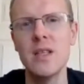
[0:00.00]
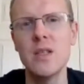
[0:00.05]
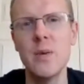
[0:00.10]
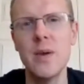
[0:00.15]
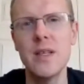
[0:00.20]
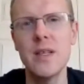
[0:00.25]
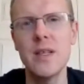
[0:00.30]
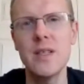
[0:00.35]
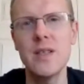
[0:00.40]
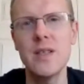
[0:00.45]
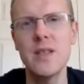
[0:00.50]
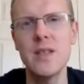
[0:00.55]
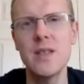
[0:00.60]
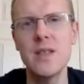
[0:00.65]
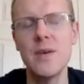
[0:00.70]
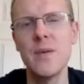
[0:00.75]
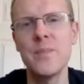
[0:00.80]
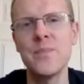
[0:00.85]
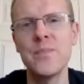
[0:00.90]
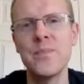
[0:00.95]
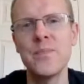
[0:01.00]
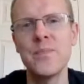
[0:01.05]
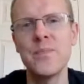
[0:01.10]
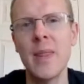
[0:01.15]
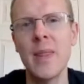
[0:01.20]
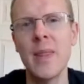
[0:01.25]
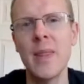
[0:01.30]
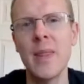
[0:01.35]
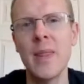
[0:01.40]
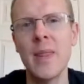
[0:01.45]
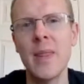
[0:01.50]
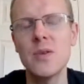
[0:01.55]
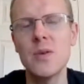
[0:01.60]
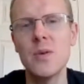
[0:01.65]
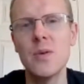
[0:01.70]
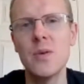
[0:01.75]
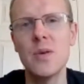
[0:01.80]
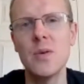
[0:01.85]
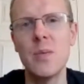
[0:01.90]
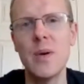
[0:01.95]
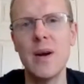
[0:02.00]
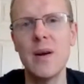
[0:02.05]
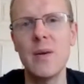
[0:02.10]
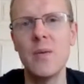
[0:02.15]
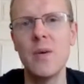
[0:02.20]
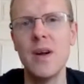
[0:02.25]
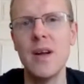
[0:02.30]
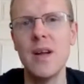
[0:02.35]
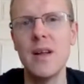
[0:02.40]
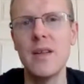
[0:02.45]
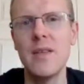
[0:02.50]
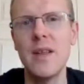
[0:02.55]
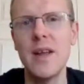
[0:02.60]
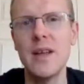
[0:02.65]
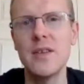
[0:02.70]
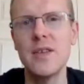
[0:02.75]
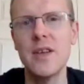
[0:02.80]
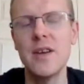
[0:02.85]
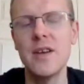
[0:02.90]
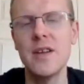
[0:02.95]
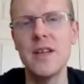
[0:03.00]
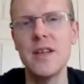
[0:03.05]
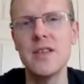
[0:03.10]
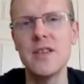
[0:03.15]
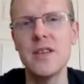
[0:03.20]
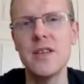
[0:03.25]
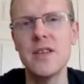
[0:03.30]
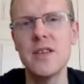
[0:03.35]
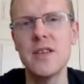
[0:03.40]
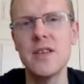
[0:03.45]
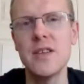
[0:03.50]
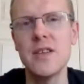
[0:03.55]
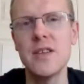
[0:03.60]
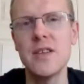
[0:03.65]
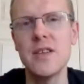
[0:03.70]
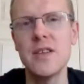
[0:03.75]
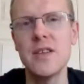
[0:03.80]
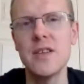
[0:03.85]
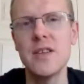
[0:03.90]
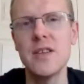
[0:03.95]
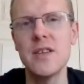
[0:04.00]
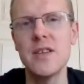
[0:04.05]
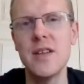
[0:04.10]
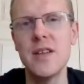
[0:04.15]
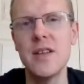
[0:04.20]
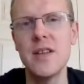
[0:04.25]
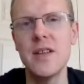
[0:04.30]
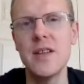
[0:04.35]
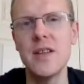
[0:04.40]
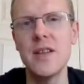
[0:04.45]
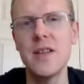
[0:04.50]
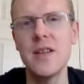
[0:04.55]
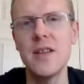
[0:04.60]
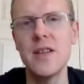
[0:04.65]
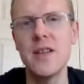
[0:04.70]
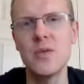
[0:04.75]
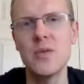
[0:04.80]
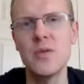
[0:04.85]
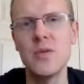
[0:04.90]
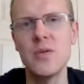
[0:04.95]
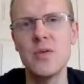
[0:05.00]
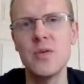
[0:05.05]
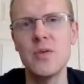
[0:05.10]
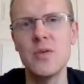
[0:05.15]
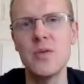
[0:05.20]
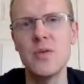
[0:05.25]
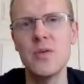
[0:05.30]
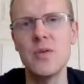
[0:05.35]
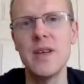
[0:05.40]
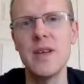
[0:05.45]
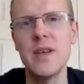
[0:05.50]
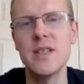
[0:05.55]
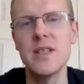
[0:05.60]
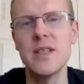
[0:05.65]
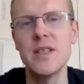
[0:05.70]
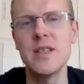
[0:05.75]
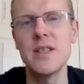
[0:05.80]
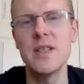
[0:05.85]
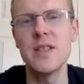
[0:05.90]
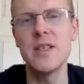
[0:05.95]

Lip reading: to interview them and to talk about their journeys and their story.